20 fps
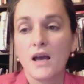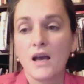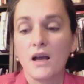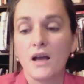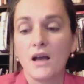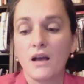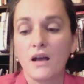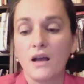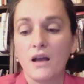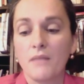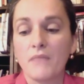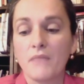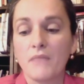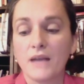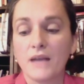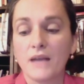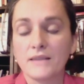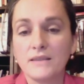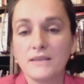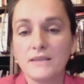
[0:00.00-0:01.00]

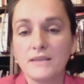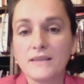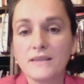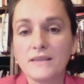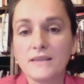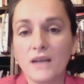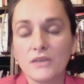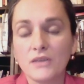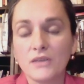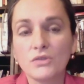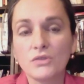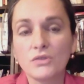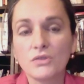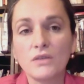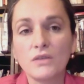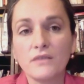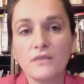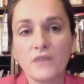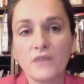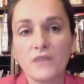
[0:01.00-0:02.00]
decide to
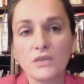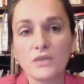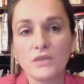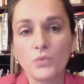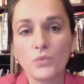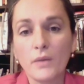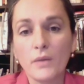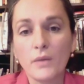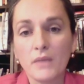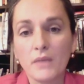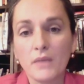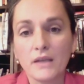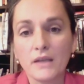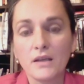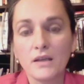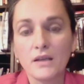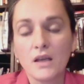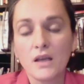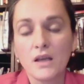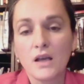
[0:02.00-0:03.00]
live as
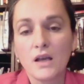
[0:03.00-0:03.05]
women,